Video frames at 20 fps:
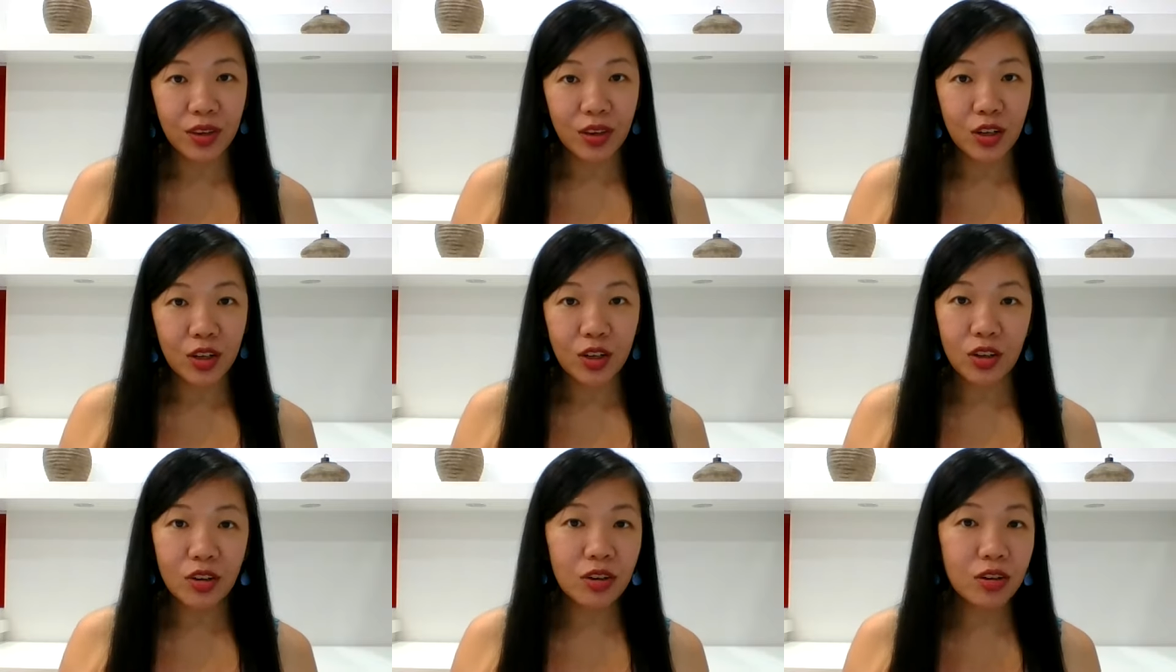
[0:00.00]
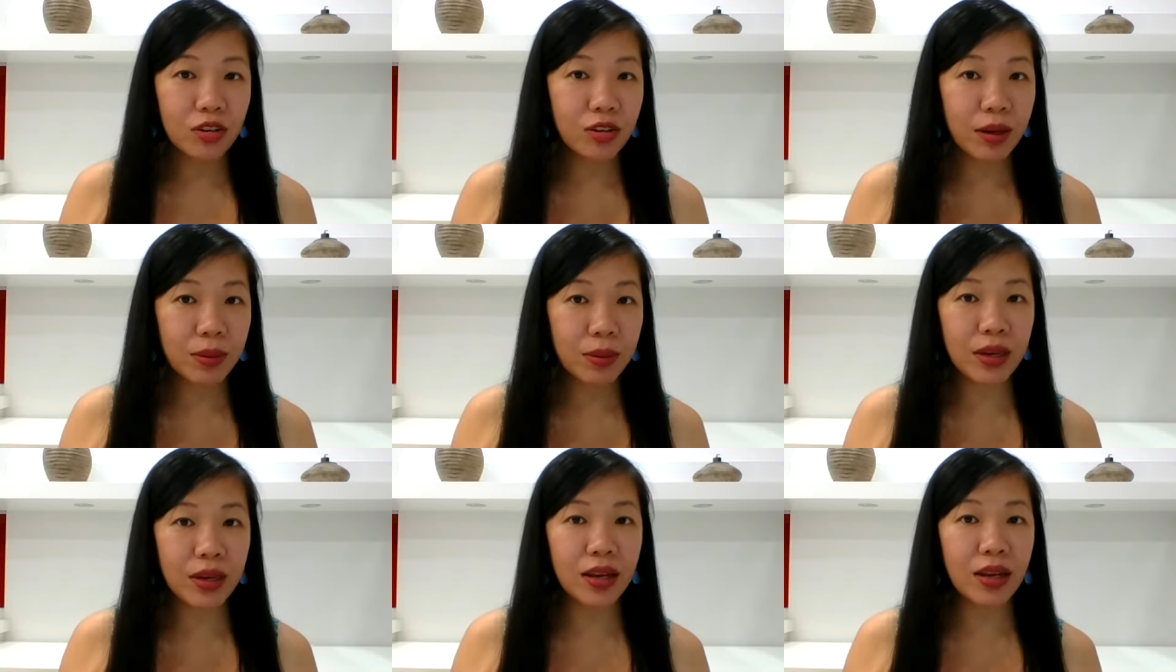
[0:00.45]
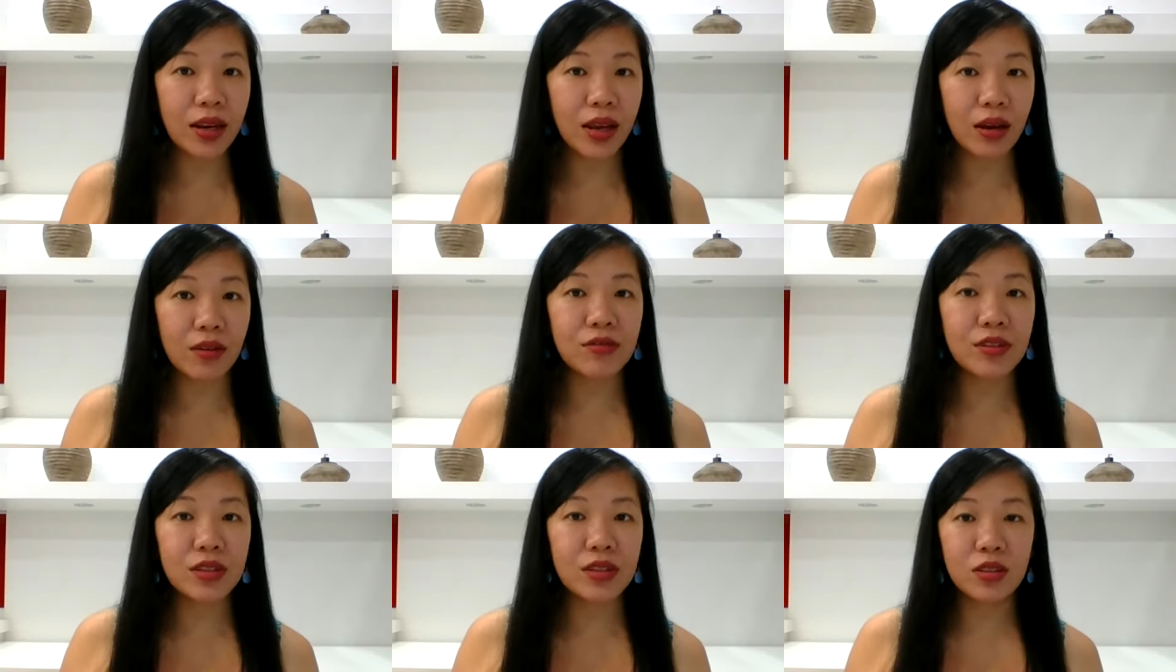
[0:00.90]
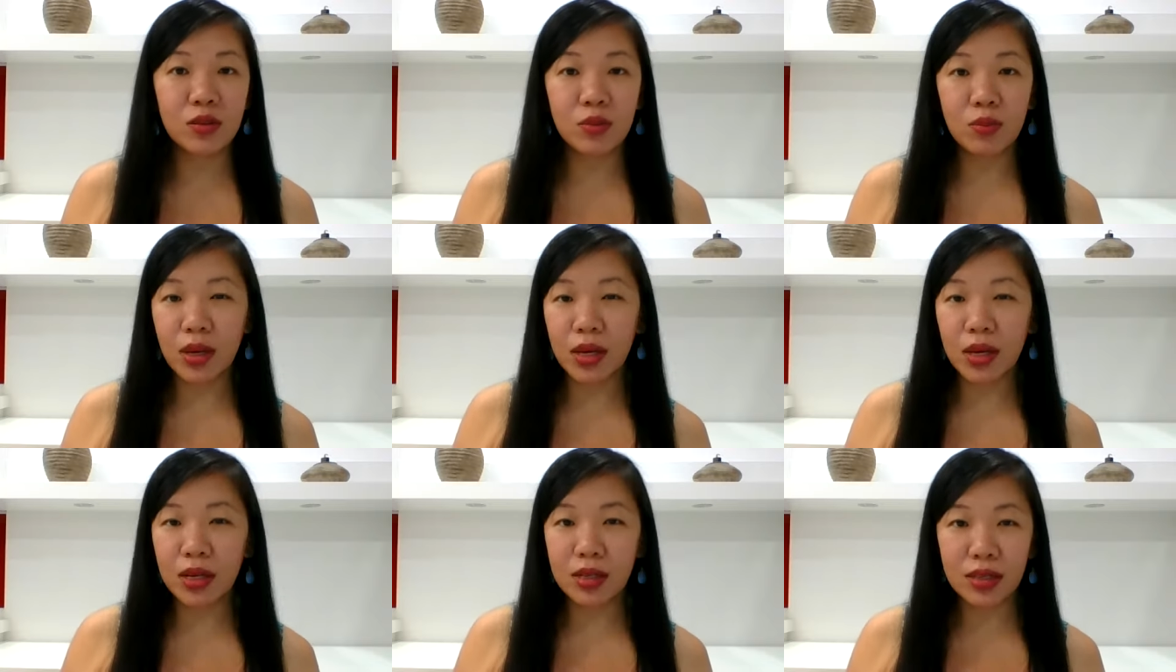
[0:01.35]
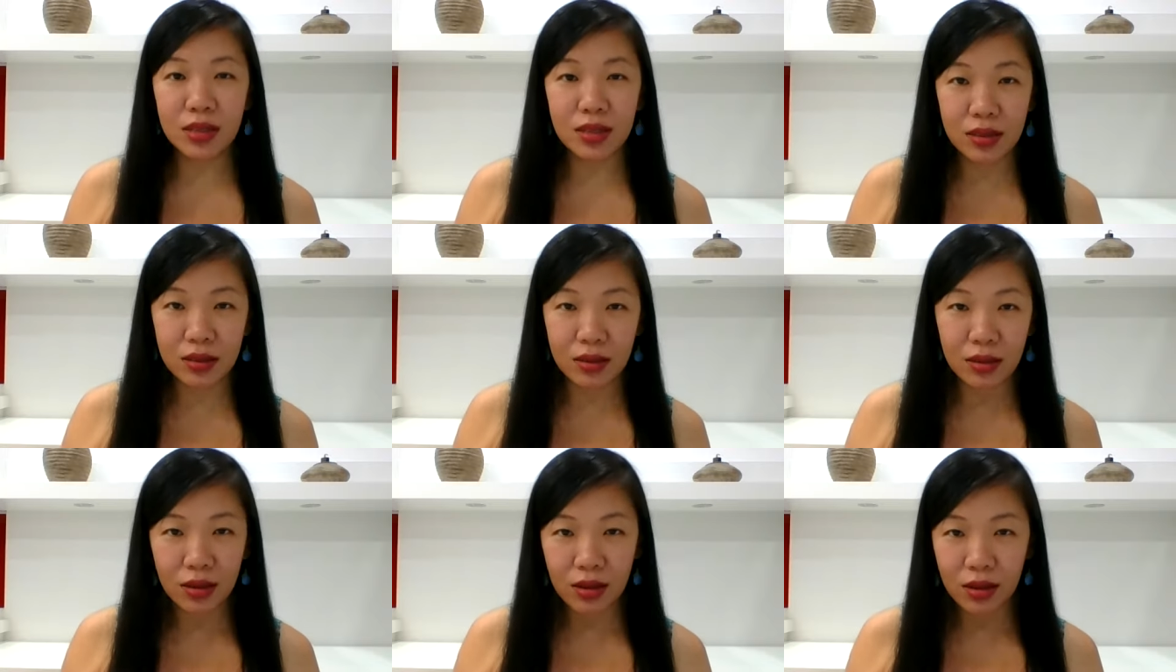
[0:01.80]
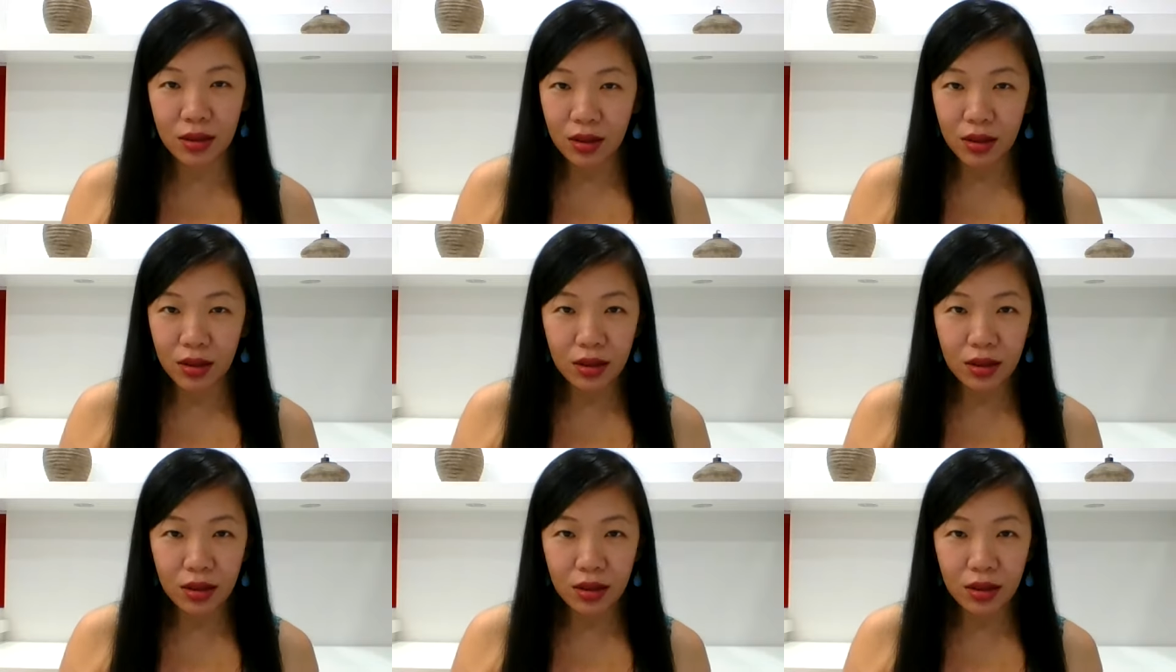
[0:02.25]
You know, I made an effort to make a